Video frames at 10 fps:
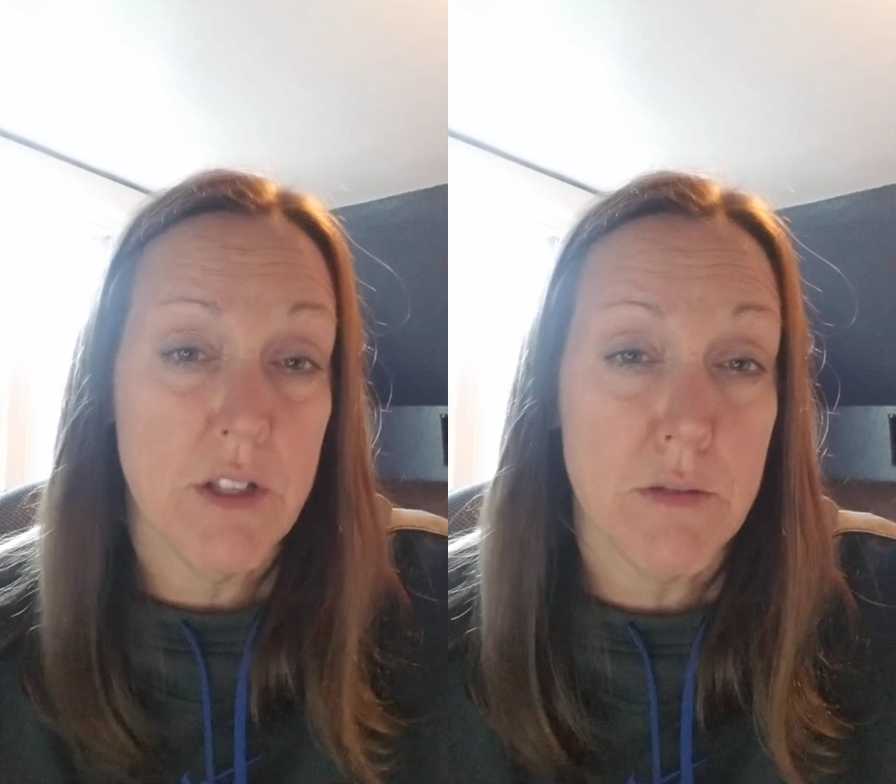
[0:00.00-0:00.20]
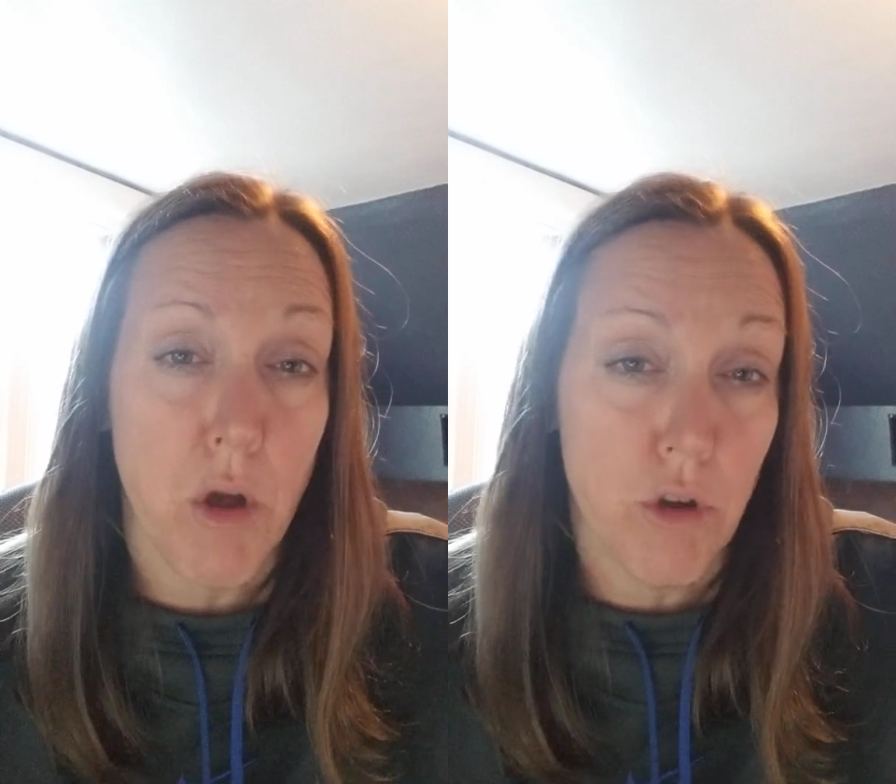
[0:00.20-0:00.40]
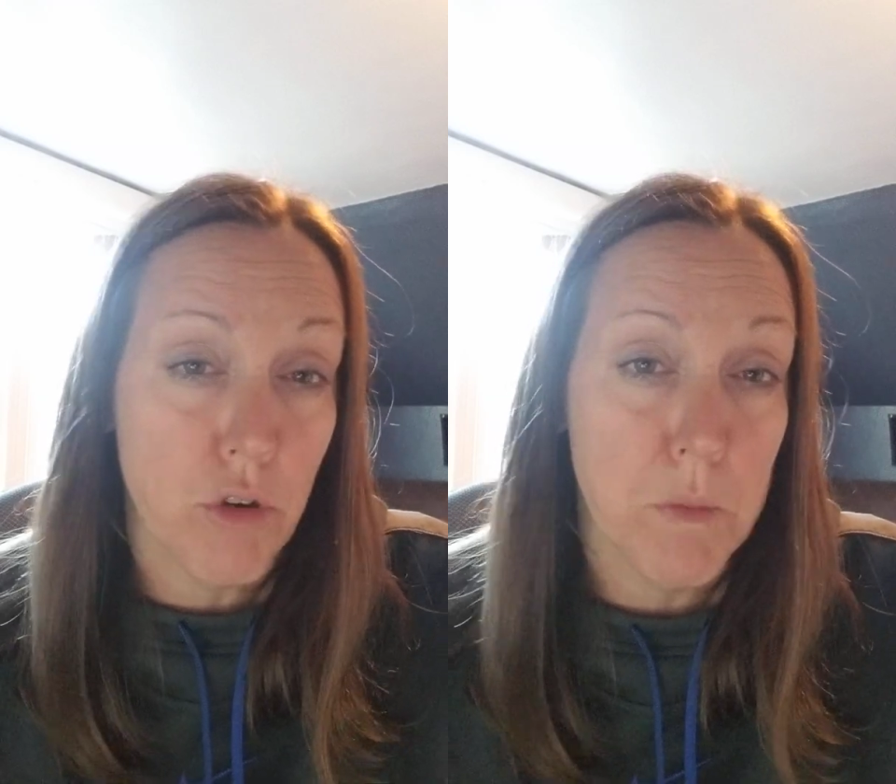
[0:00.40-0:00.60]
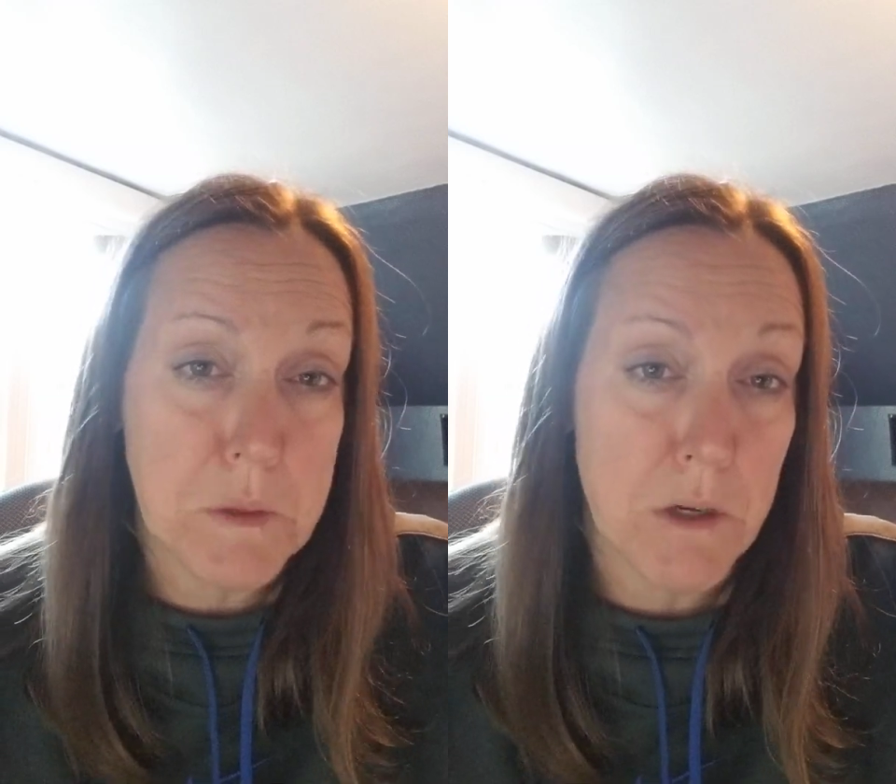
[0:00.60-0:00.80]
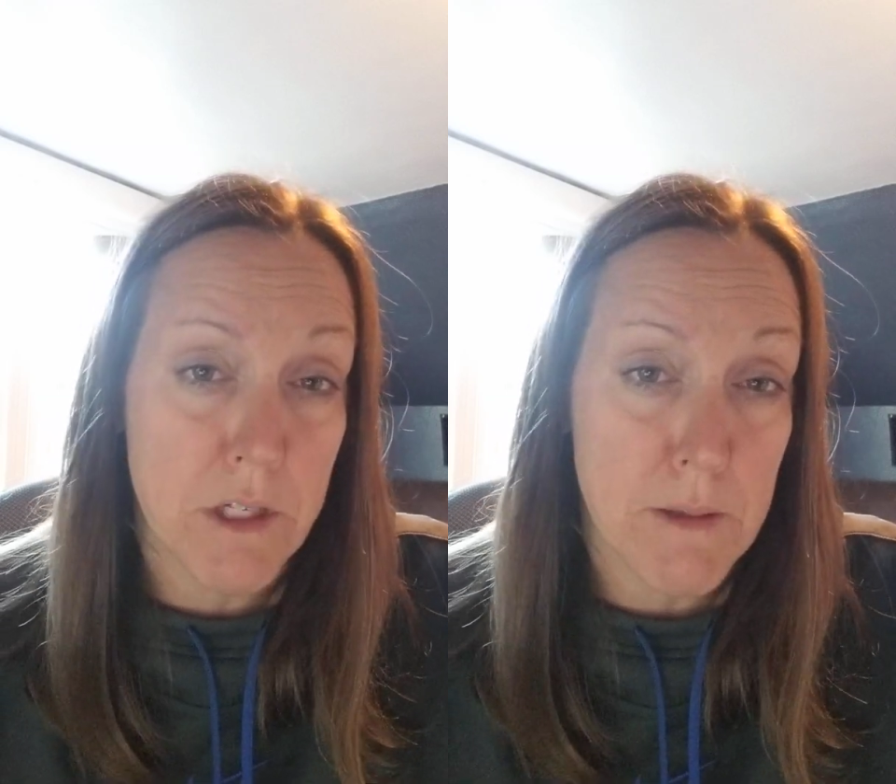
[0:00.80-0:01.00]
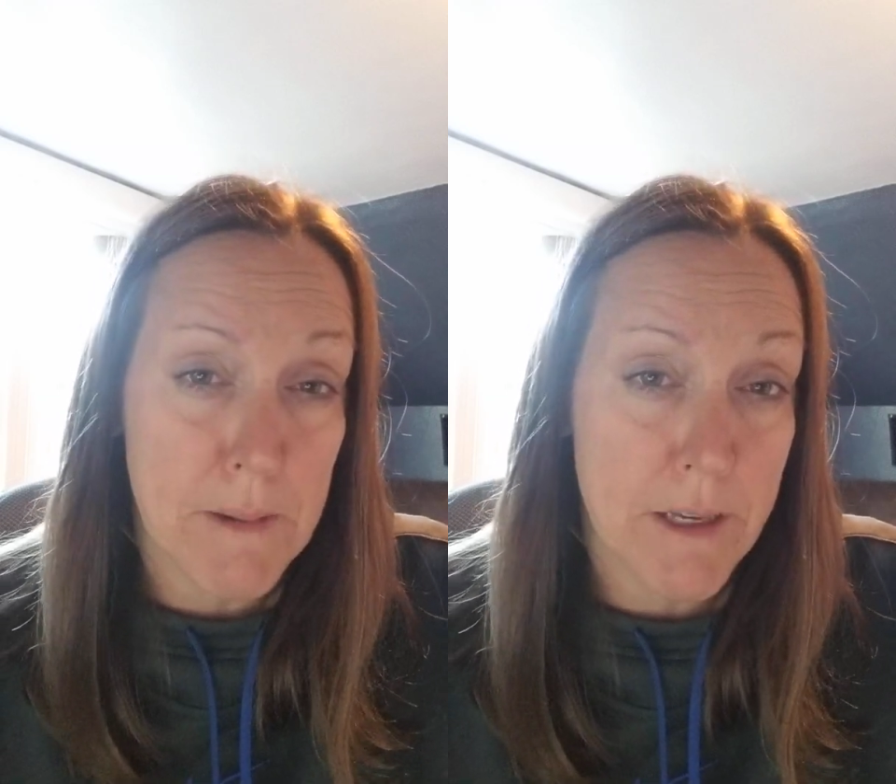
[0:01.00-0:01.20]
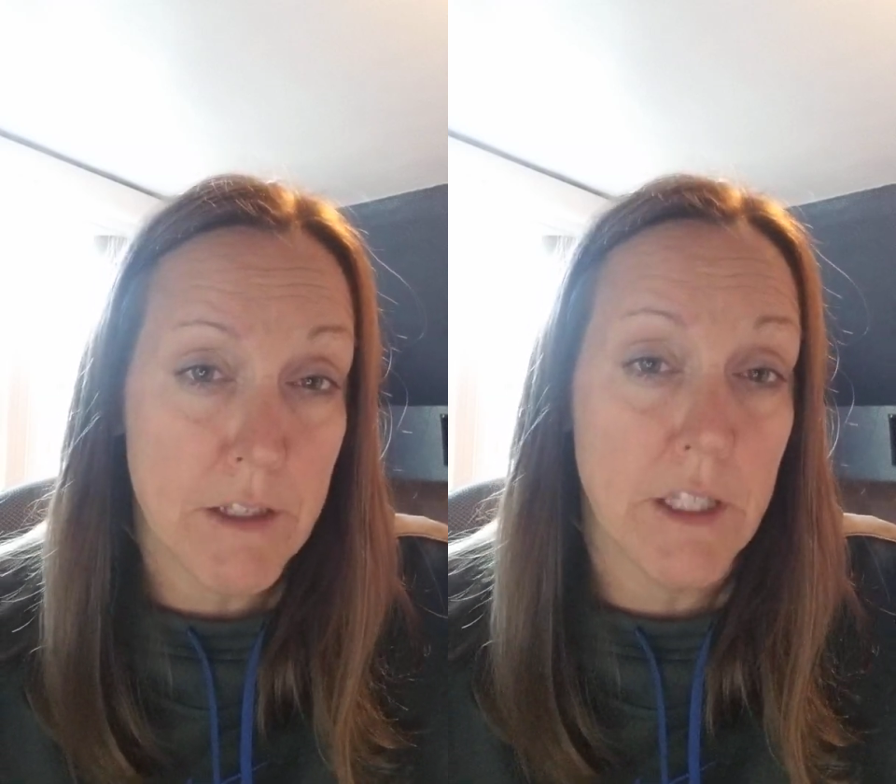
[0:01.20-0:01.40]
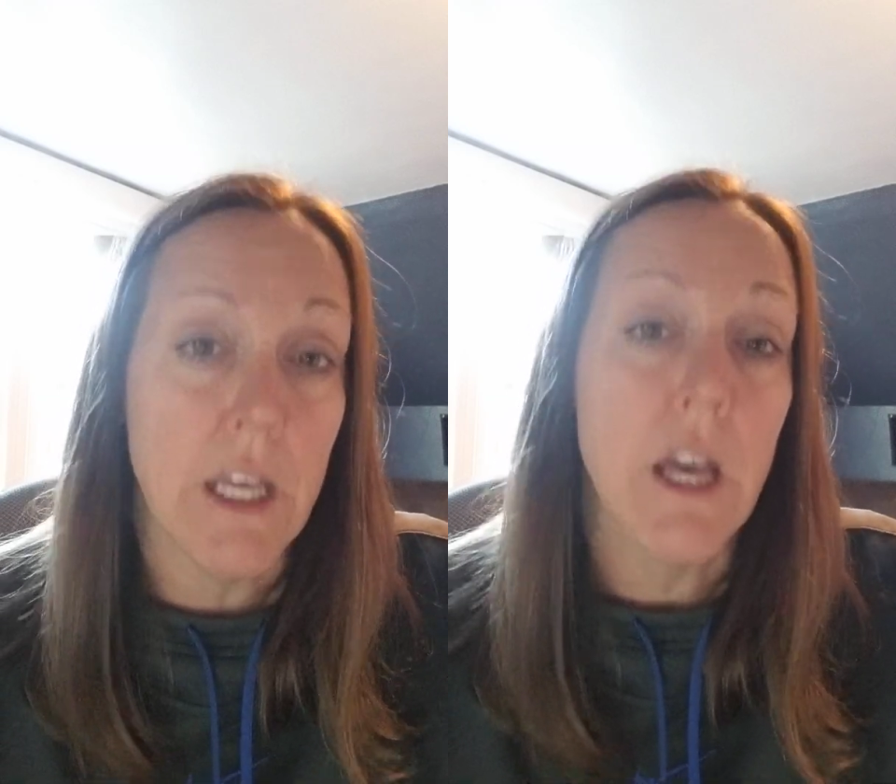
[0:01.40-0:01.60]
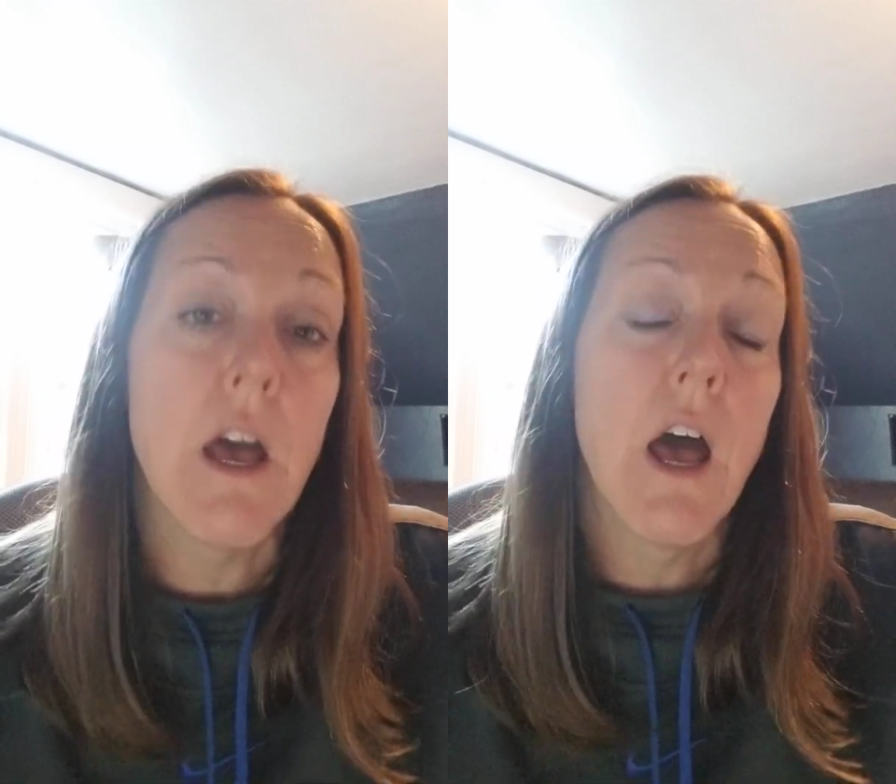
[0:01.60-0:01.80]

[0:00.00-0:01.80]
small groups or independently